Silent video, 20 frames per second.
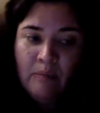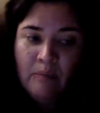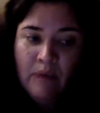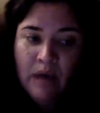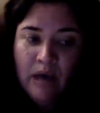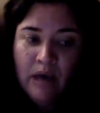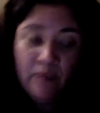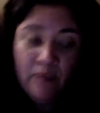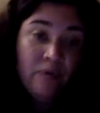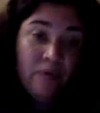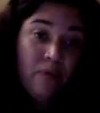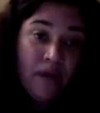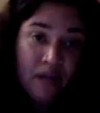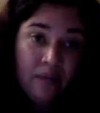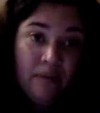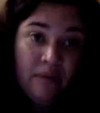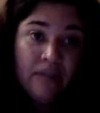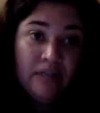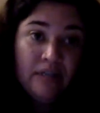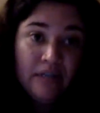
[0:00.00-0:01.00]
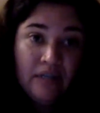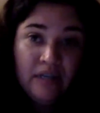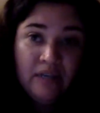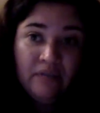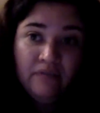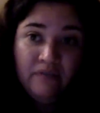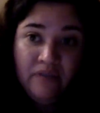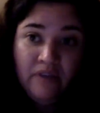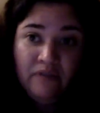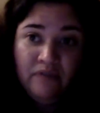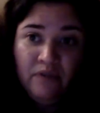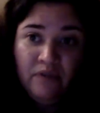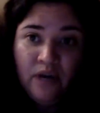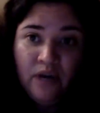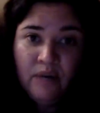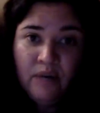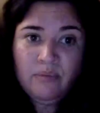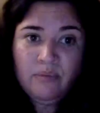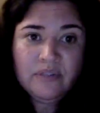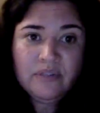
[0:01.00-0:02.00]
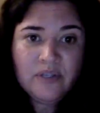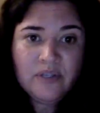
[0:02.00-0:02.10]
I would recommend it if you're able to.